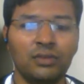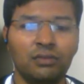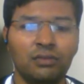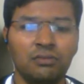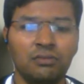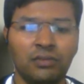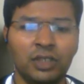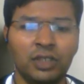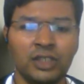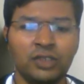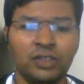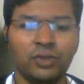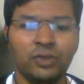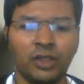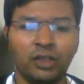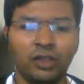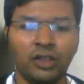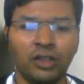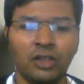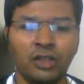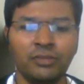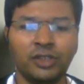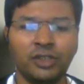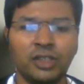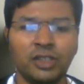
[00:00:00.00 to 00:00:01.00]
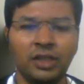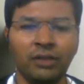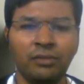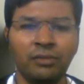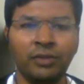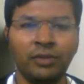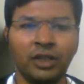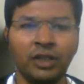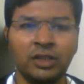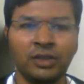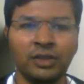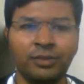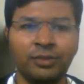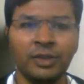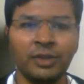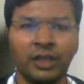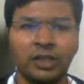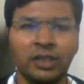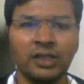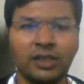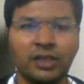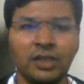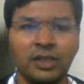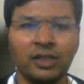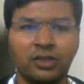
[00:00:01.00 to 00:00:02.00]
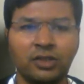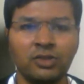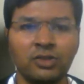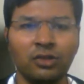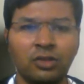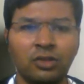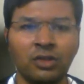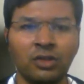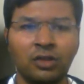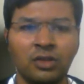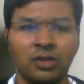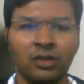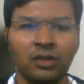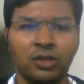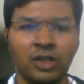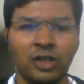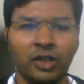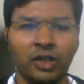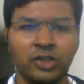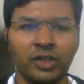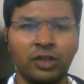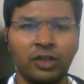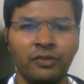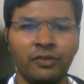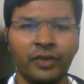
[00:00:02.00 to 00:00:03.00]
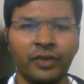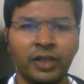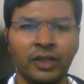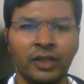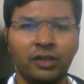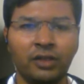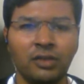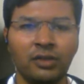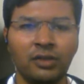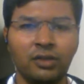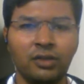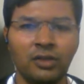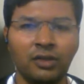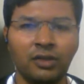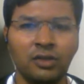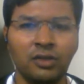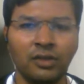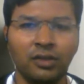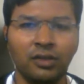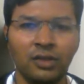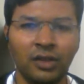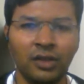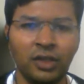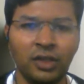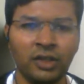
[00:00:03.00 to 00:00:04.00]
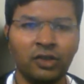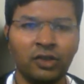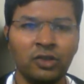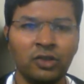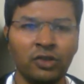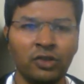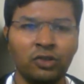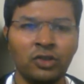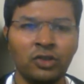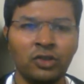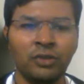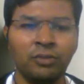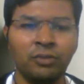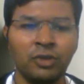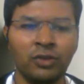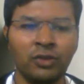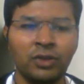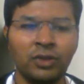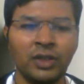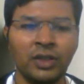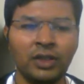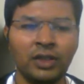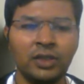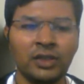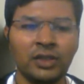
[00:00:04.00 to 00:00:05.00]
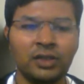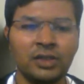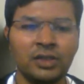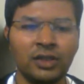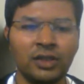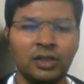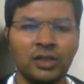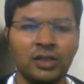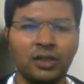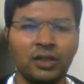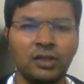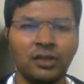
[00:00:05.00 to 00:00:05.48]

whatever I'm saying is making sense, or I shall wait. Like you are not able to digest it.